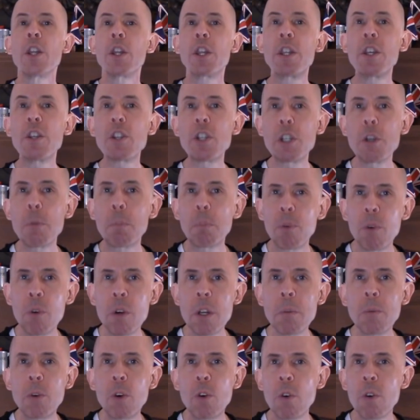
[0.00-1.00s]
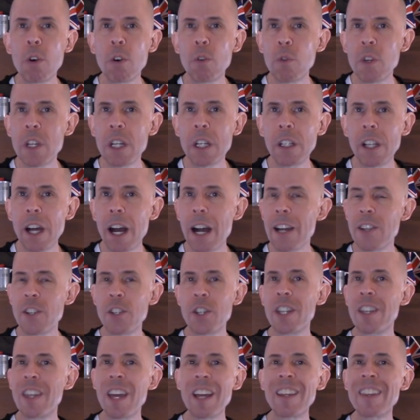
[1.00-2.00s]
the Supreme Court
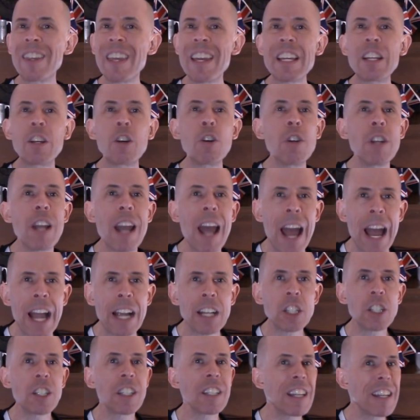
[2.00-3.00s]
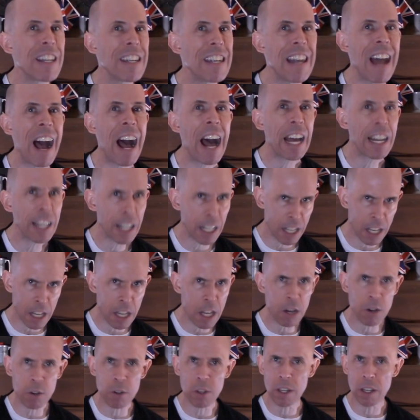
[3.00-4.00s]
realized that they could actually not
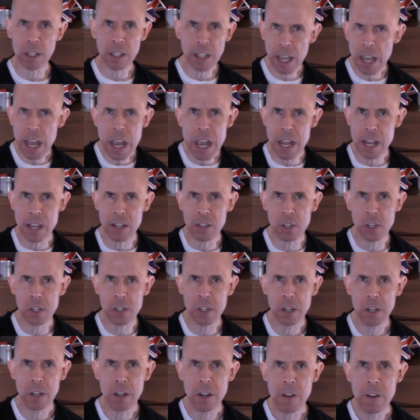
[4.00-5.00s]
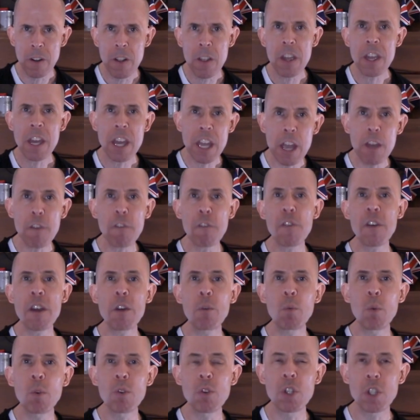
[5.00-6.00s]
hear the case if it
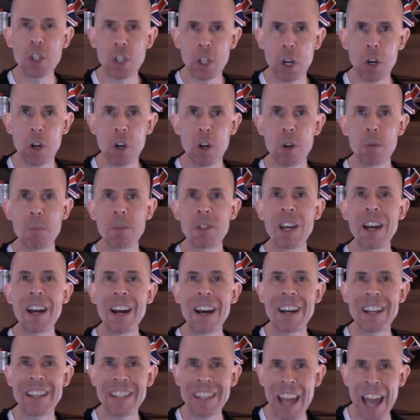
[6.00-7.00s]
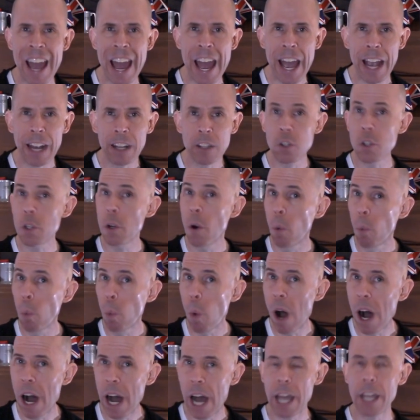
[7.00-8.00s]
was termed a tax.
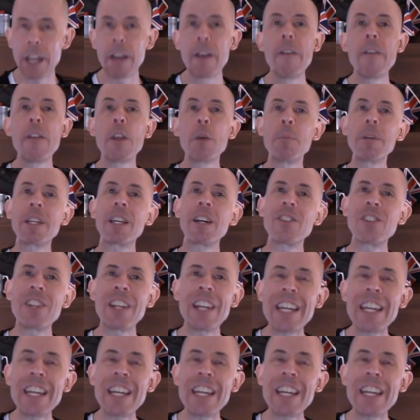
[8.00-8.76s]
Why? Because in